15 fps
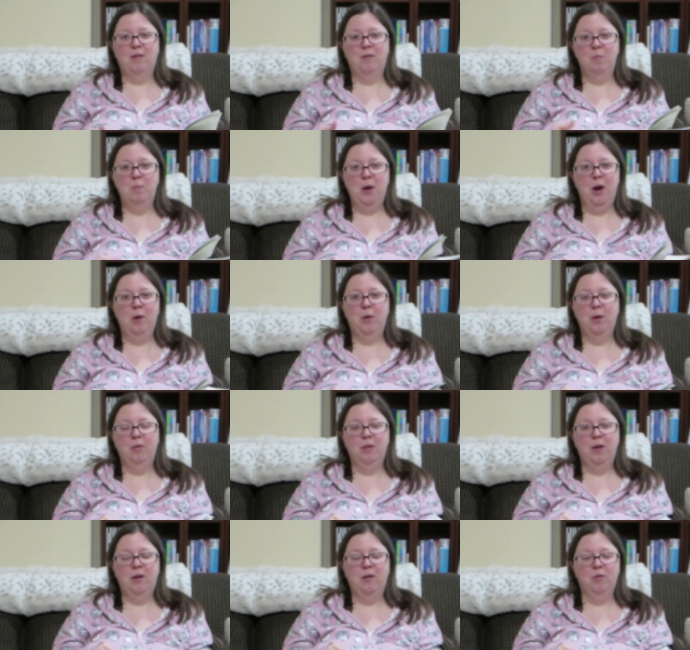
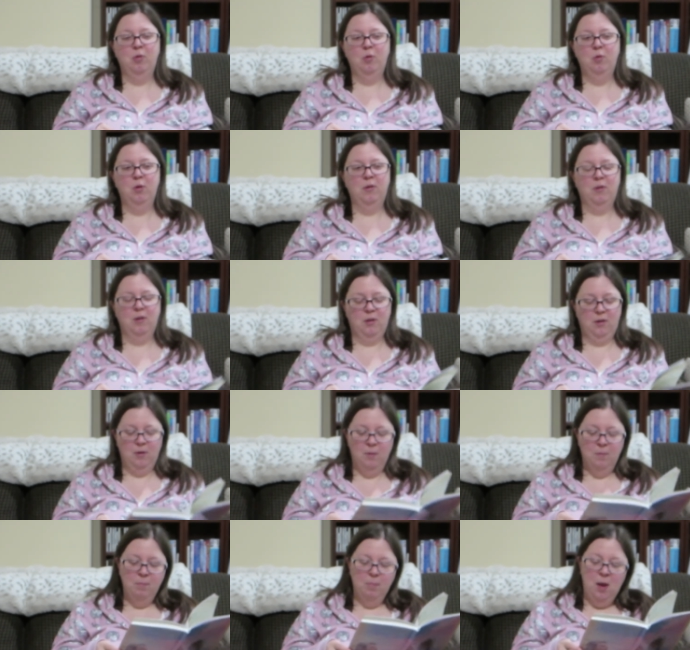meowing like a lunatic.
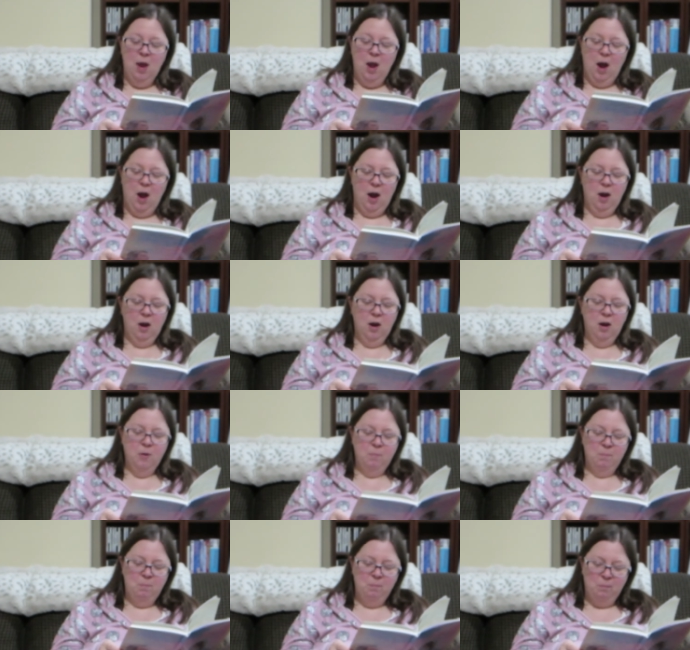
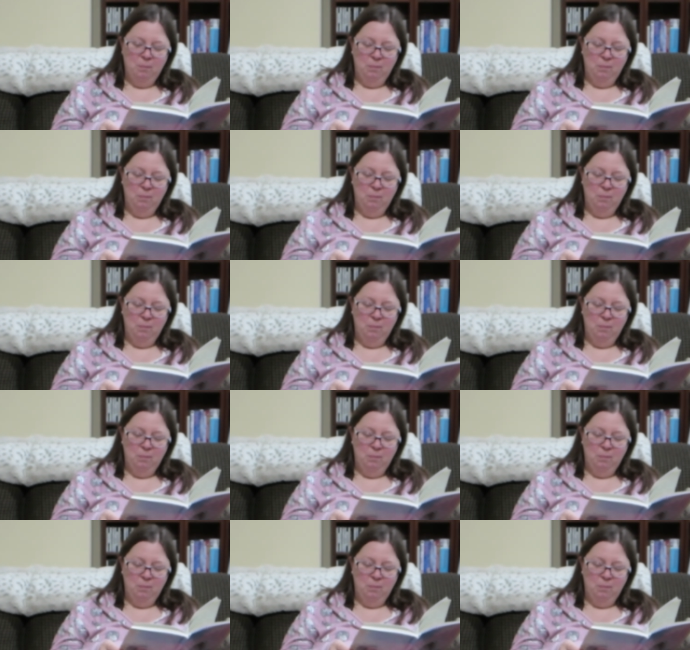Um,